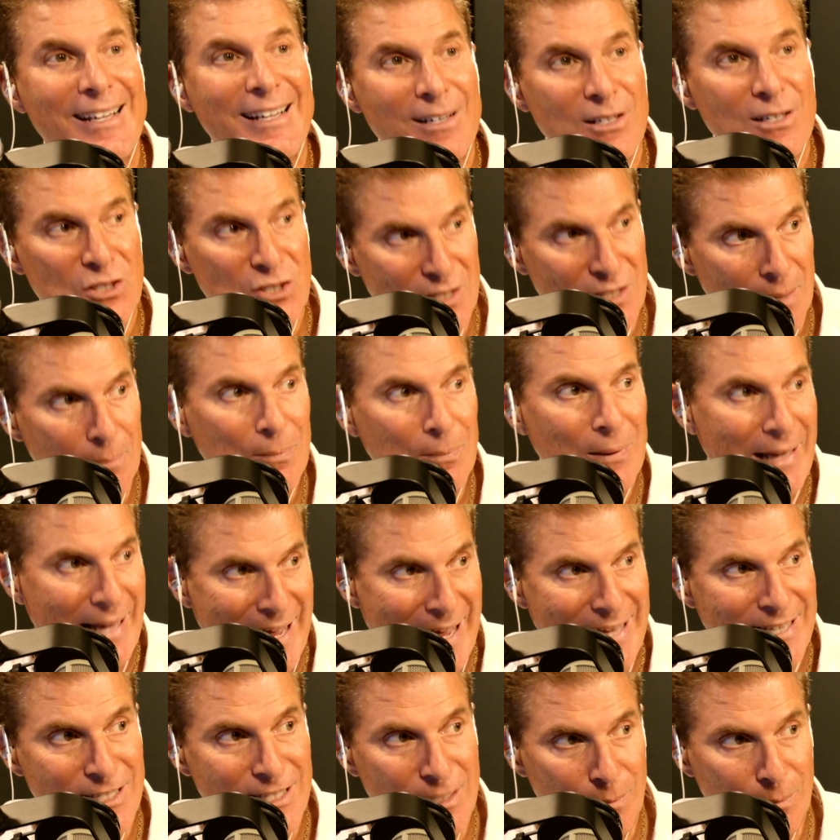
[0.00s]
something
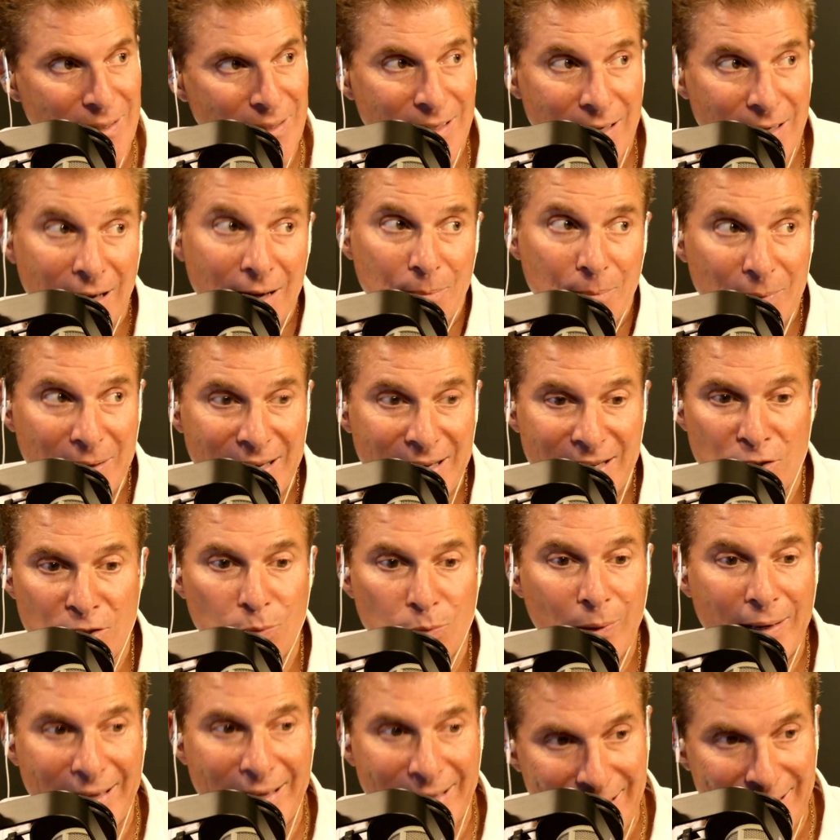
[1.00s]
has to be done because
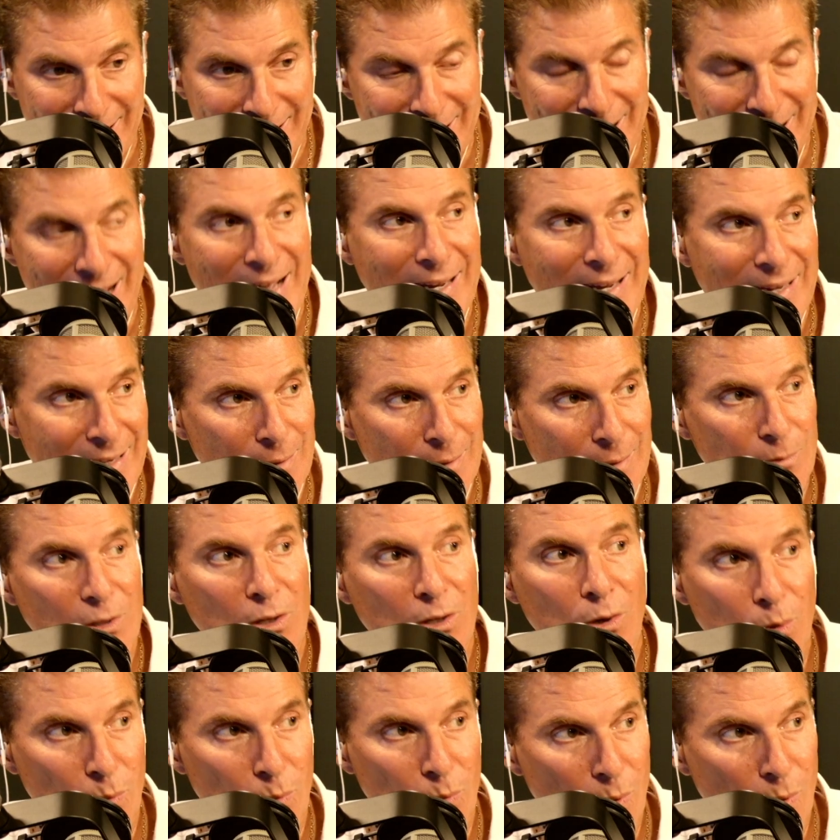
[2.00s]
we cannot keep
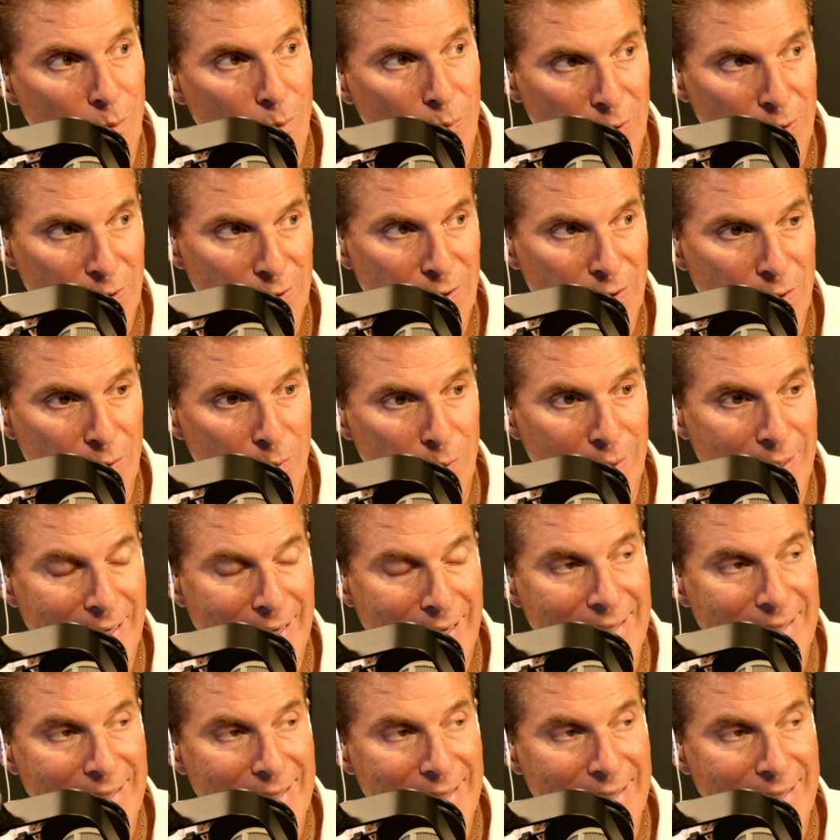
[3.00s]
doing what we're doing and